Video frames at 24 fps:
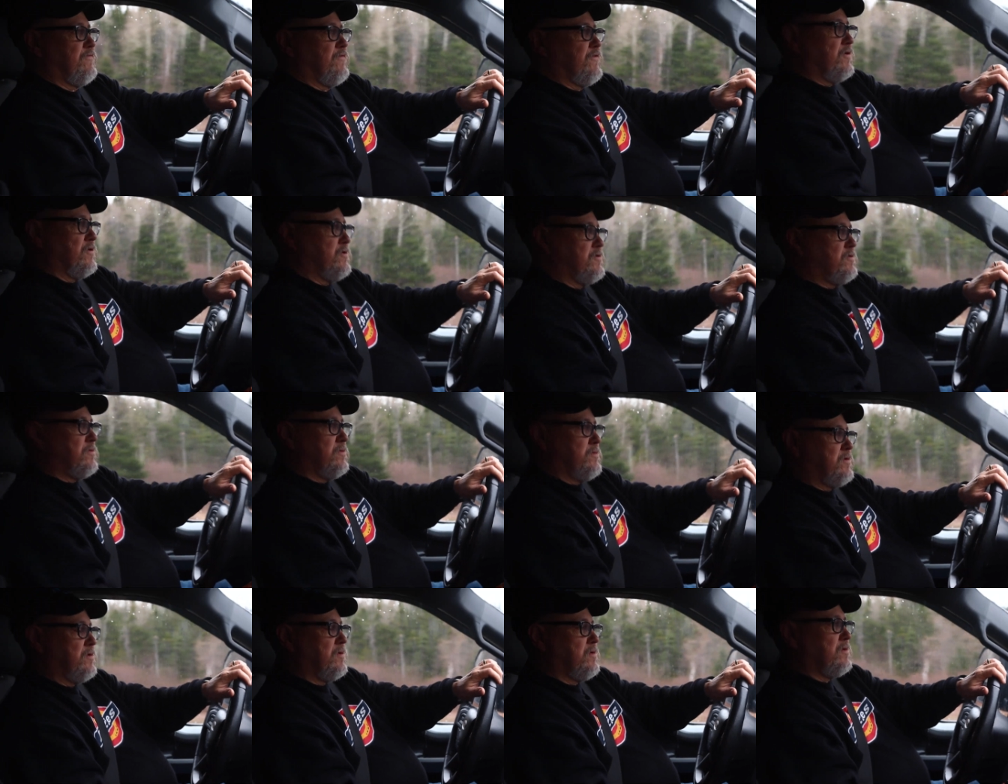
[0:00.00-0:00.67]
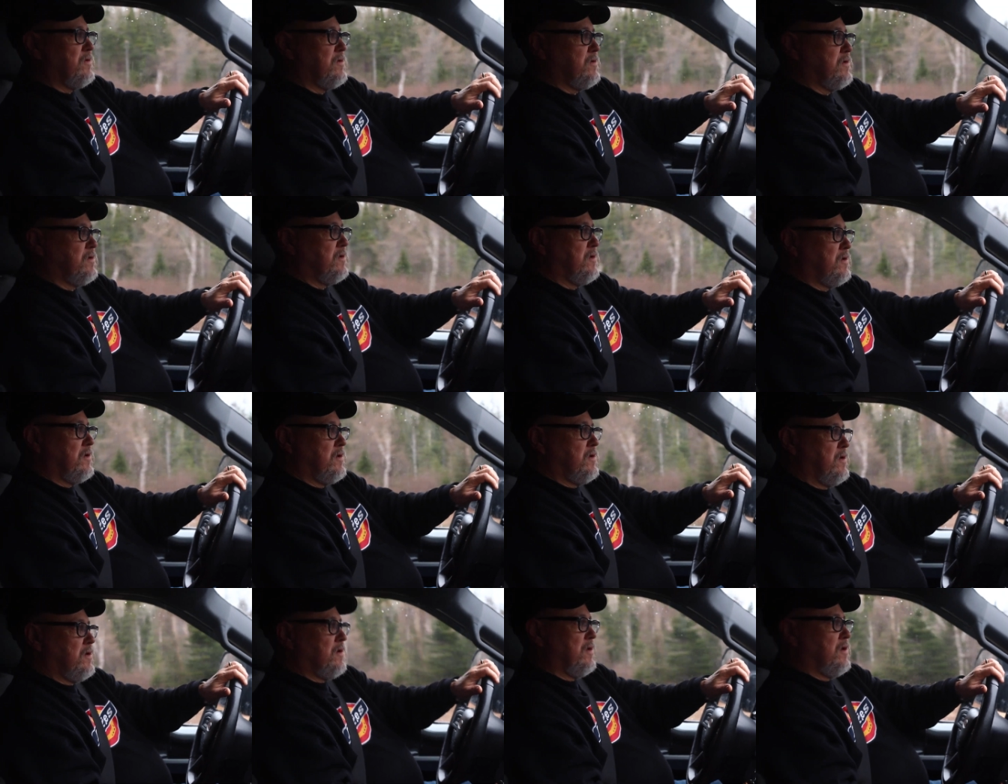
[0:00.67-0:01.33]
What do you mean, your first
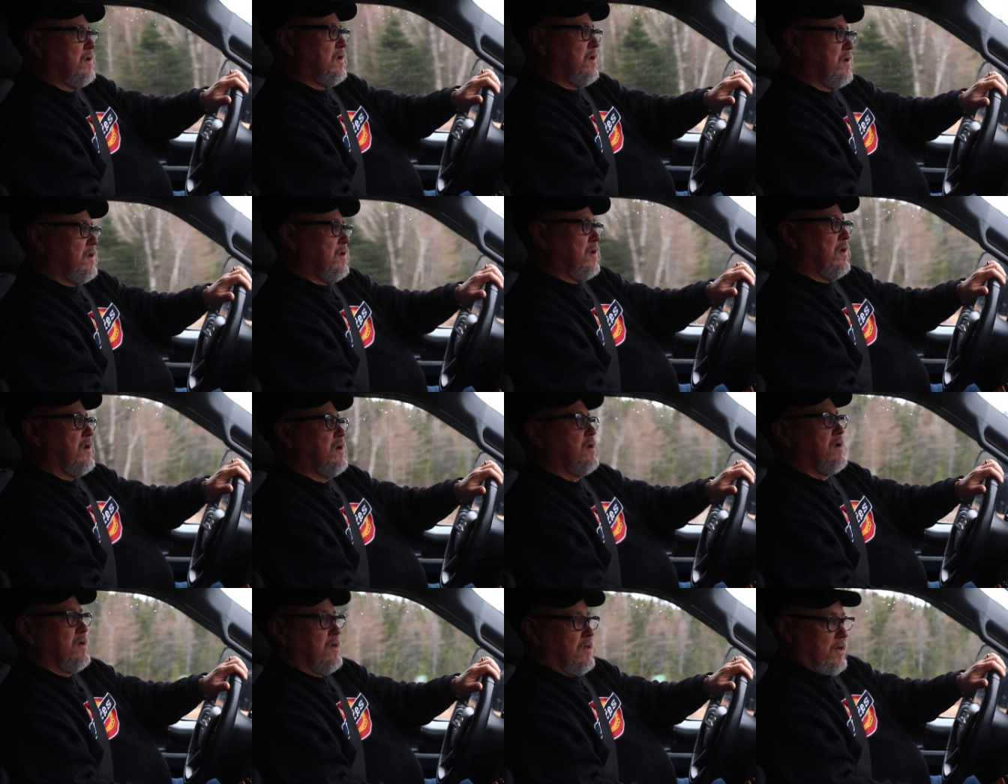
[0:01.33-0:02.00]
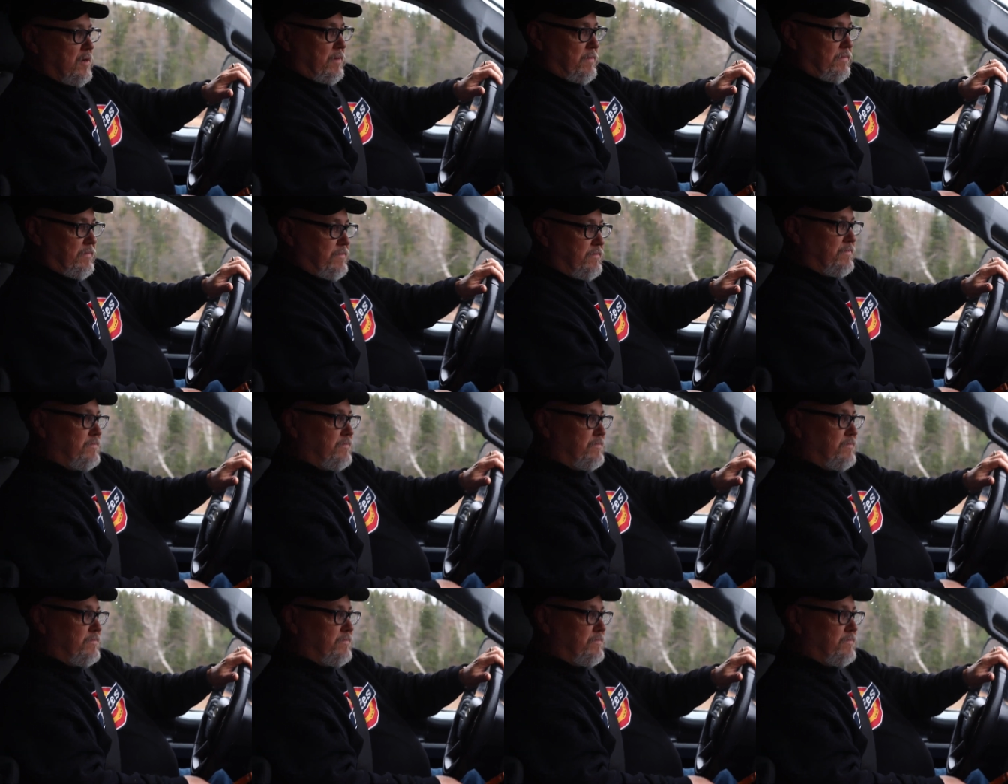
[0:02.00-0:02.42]
car as a married couple? Yep.